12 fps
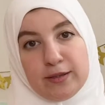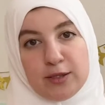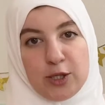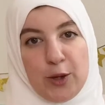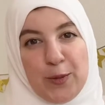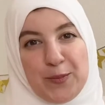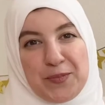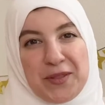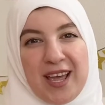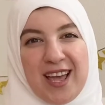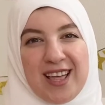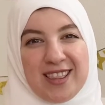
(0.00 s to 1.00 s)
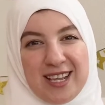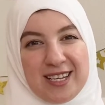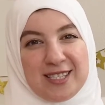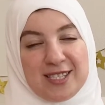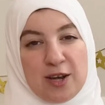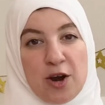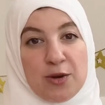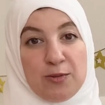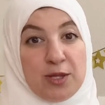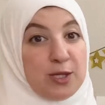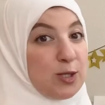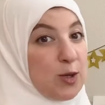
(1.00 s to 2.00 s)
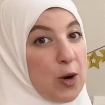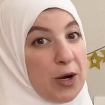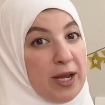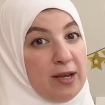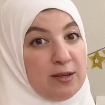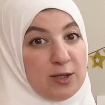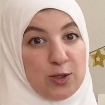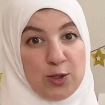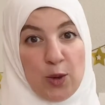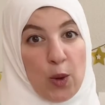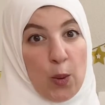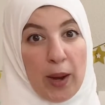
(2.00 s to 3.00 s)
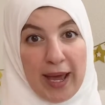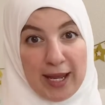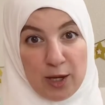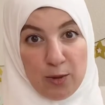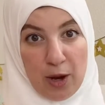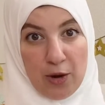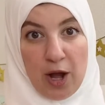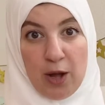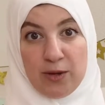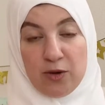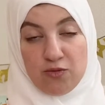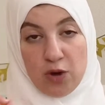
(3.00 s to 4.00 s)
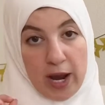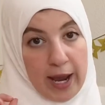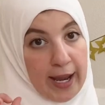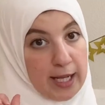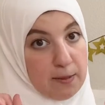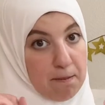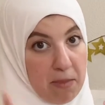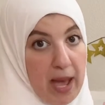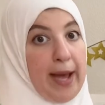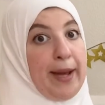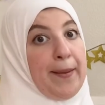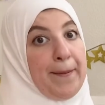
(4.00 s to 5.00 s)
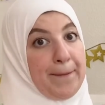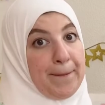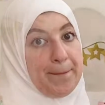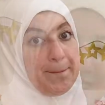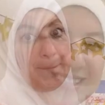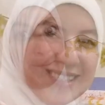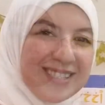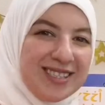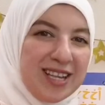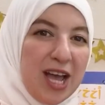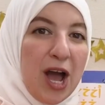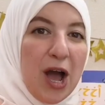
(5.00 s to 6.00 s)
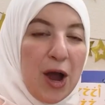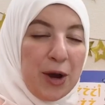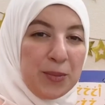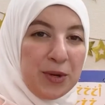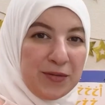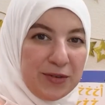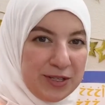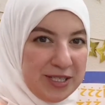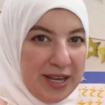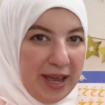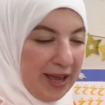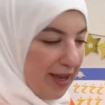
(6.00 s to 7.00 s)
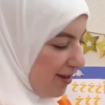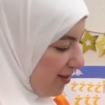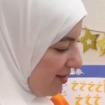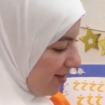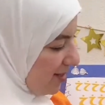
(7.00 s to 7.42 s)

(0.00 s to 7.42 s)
So let's start with the story. So don't go anywhere. I'll be right back. Our book for today is